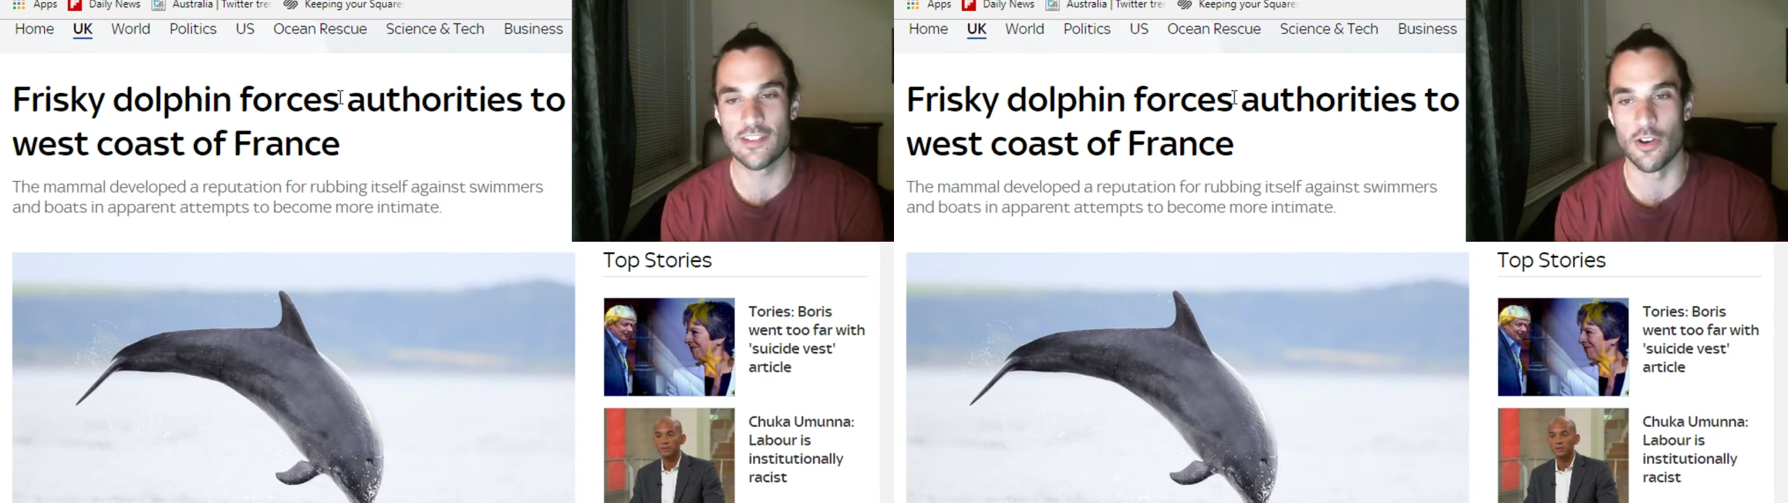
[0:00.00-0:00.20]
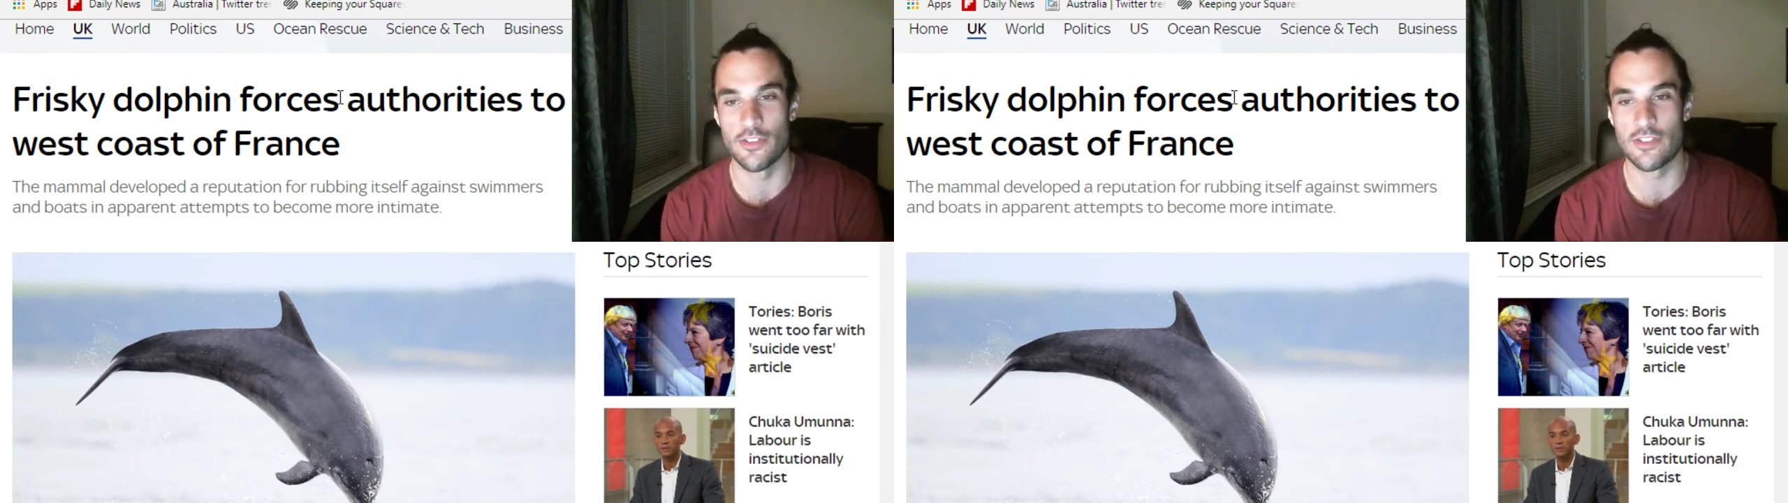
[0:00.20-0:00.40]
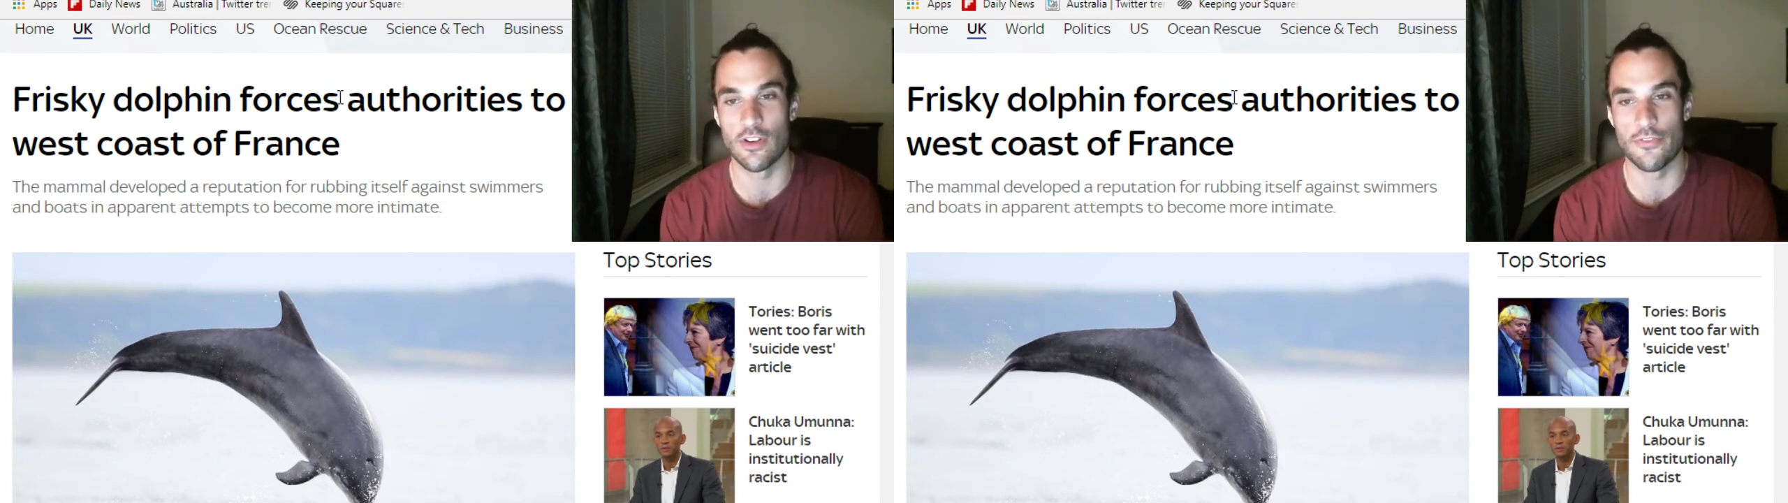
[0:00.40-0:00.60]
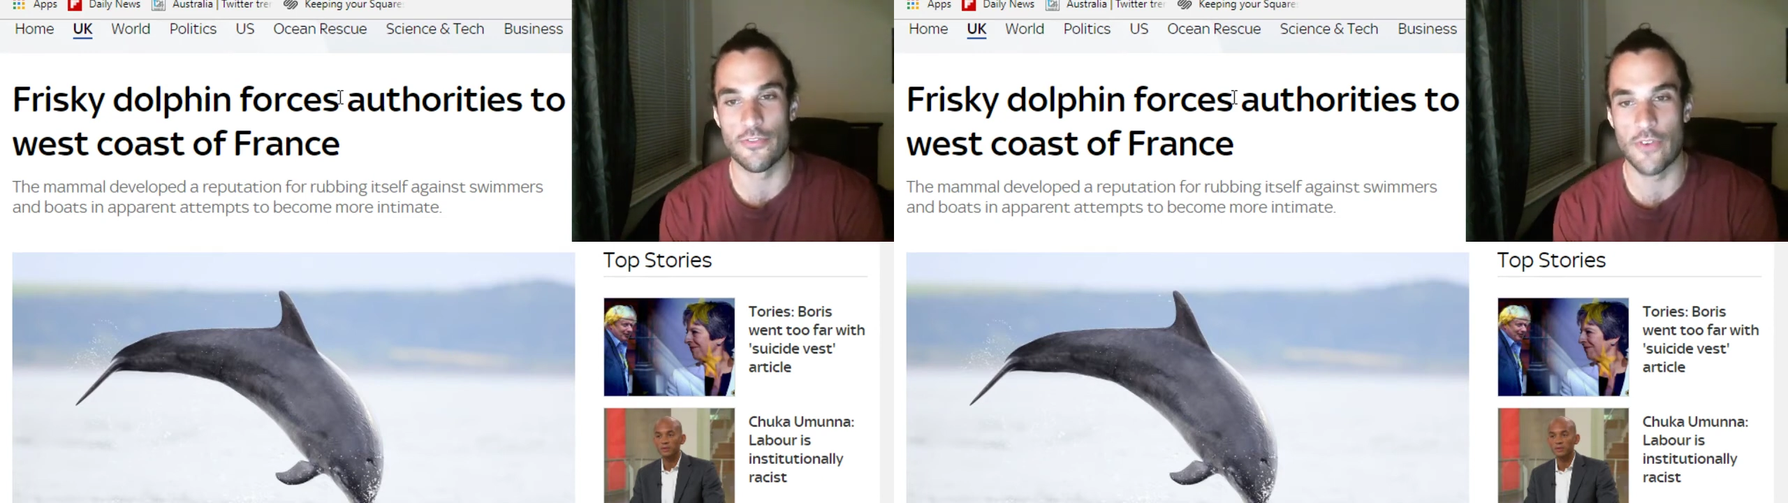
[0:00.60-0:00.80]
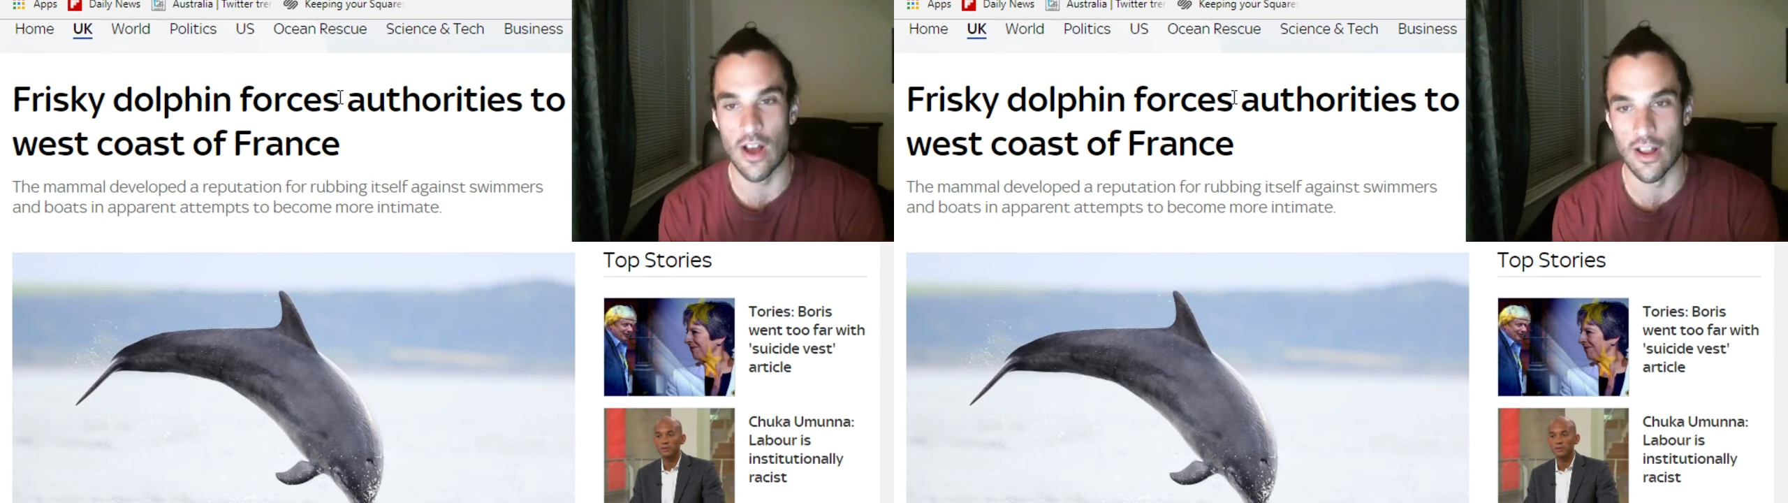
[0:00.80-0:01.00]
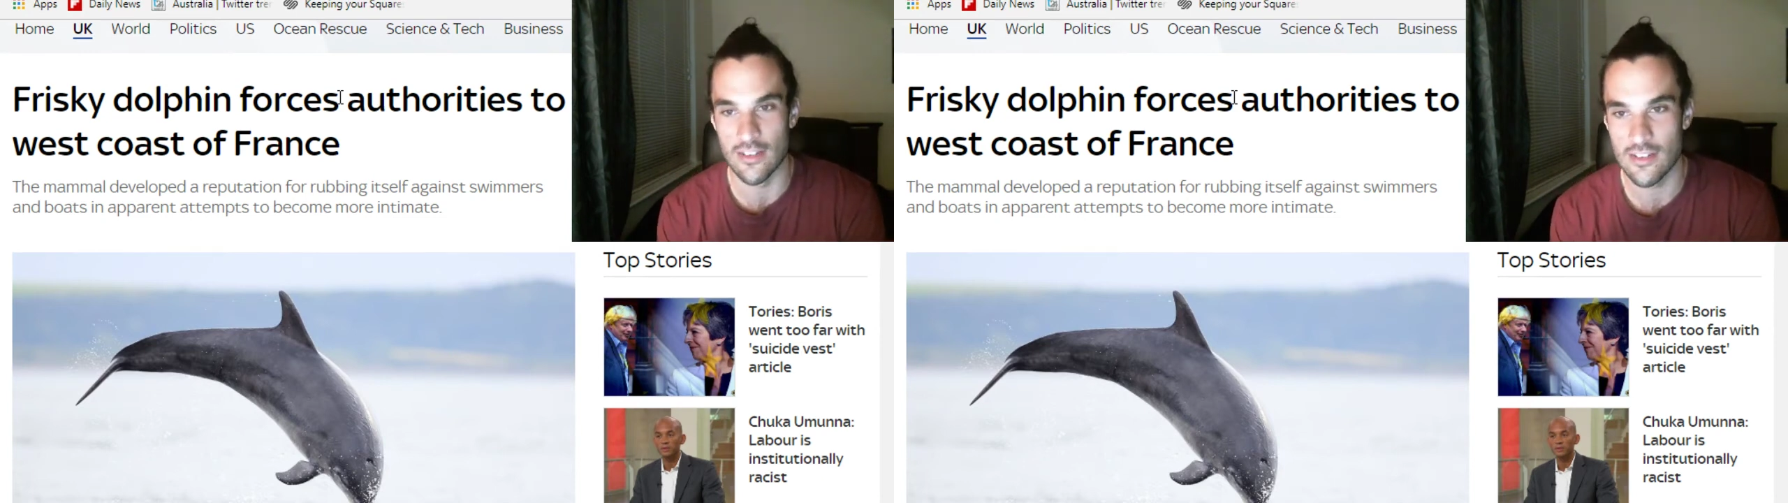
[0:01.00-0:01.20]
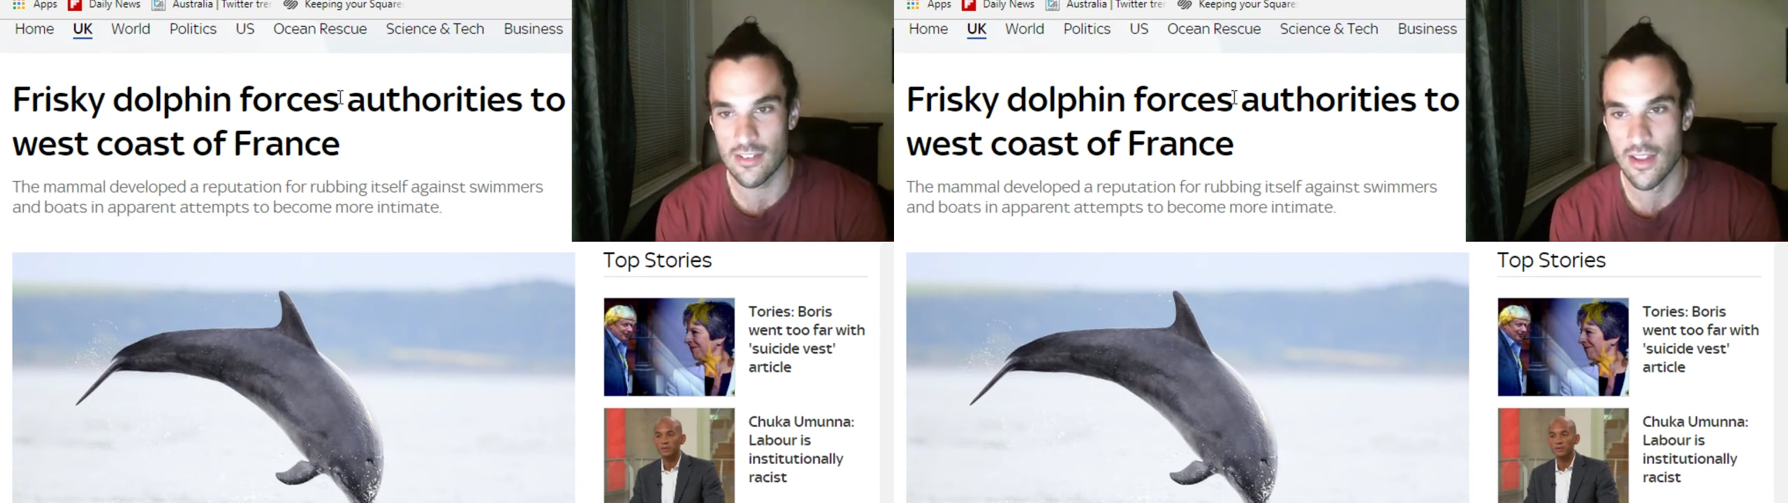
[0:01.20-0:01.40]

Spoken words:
coast of France.